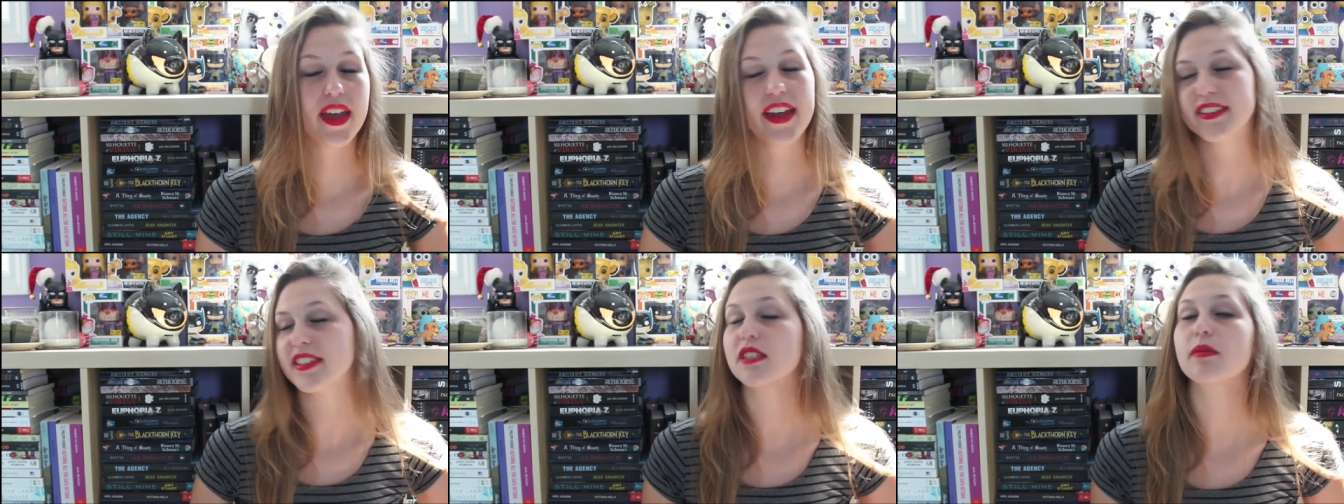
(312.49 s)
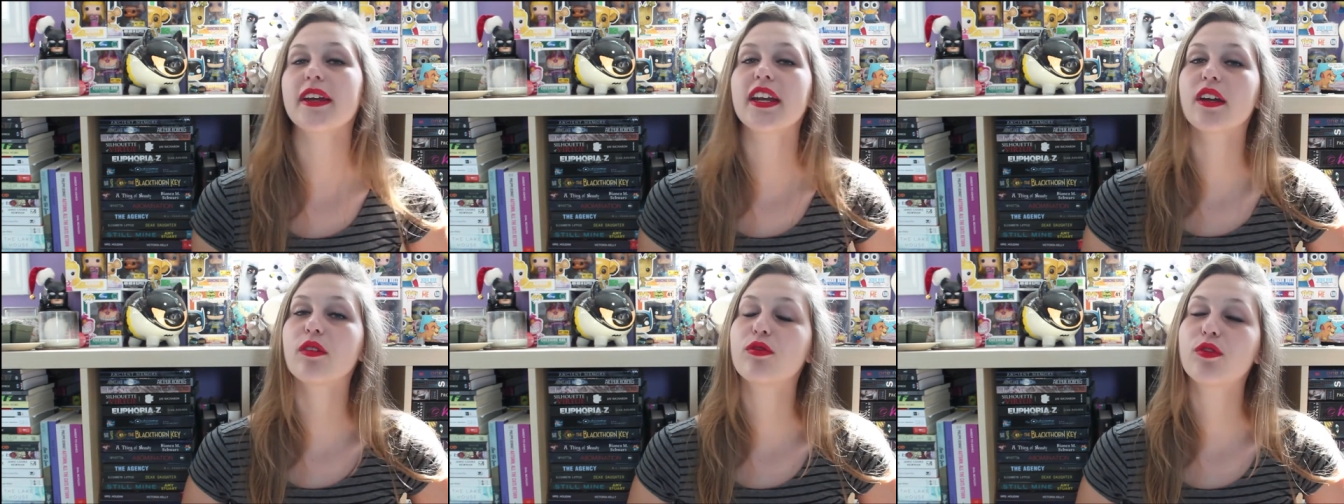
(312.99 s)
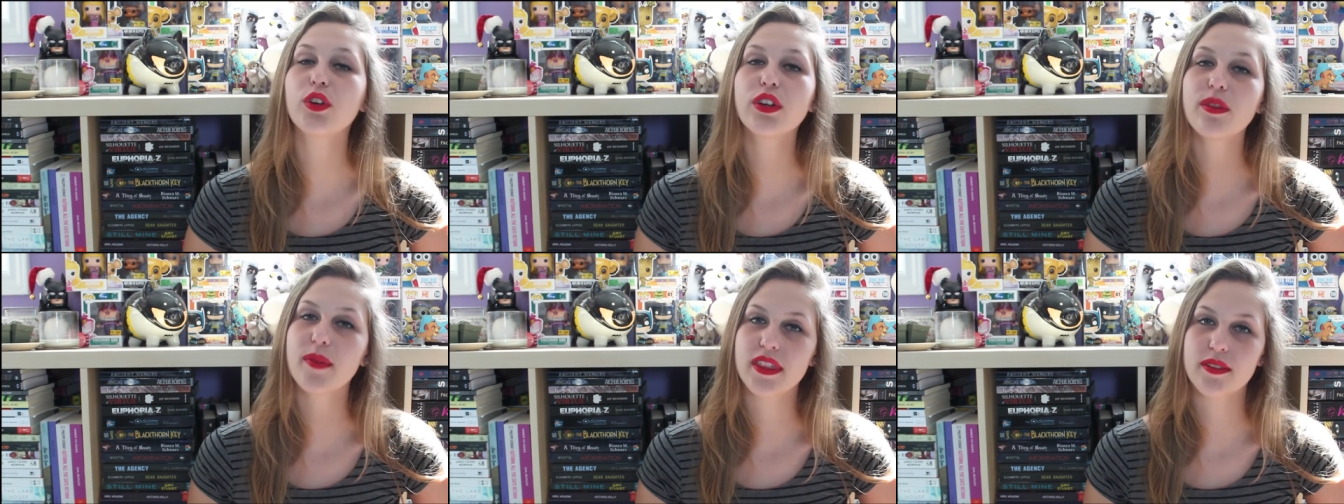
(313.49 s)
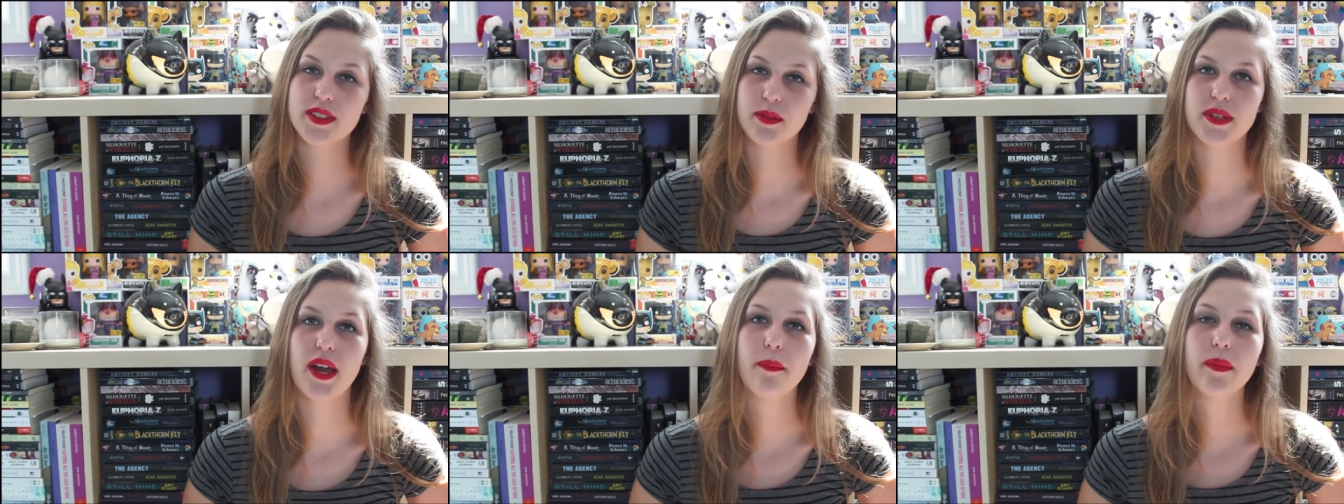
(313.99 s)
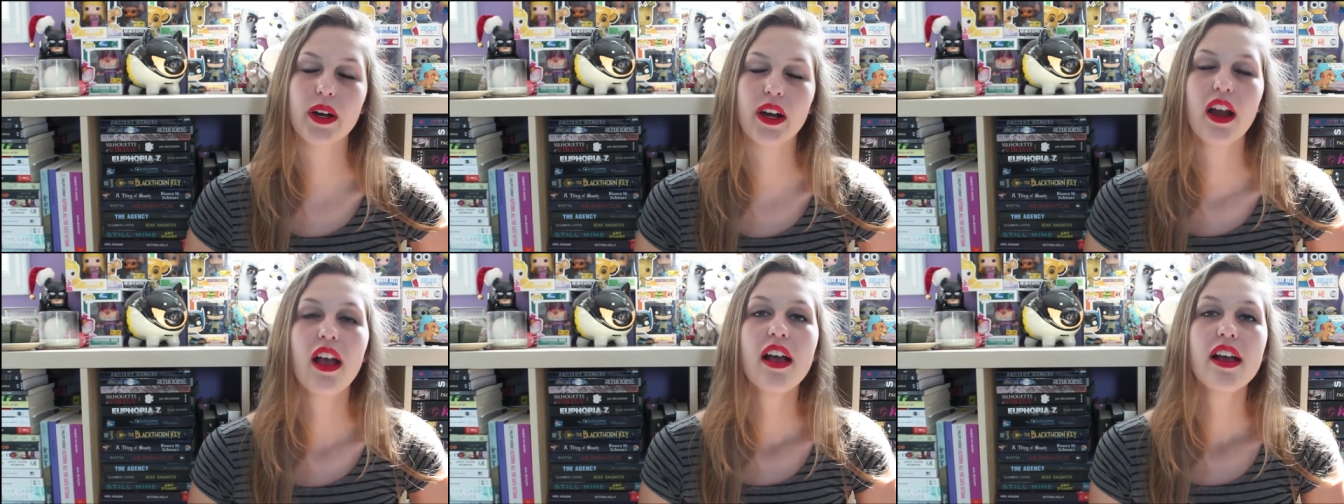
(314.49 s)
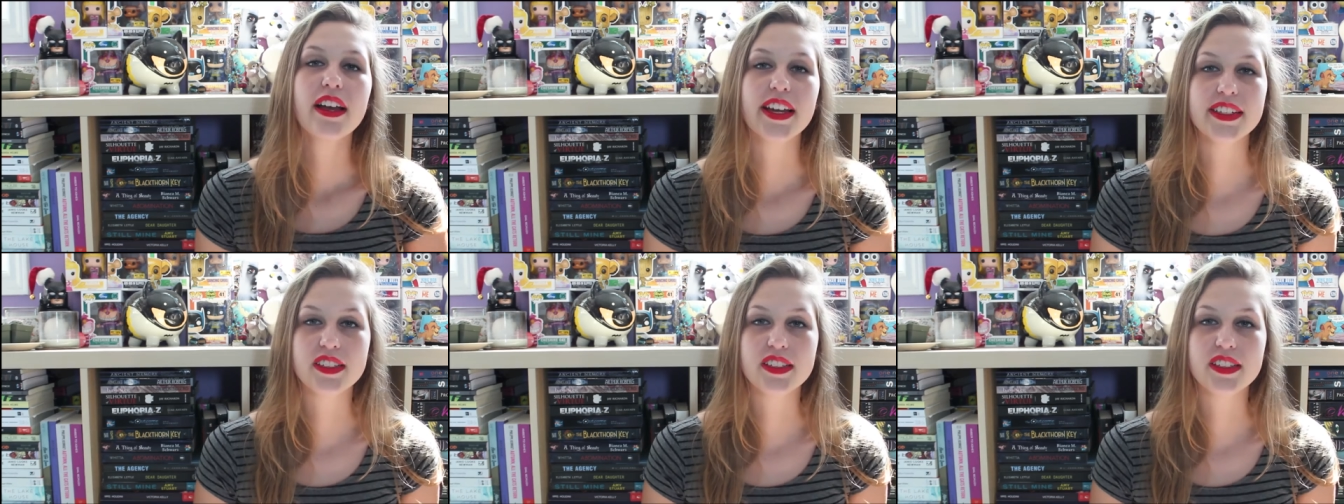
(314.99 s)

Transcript: anticipating for the month of September is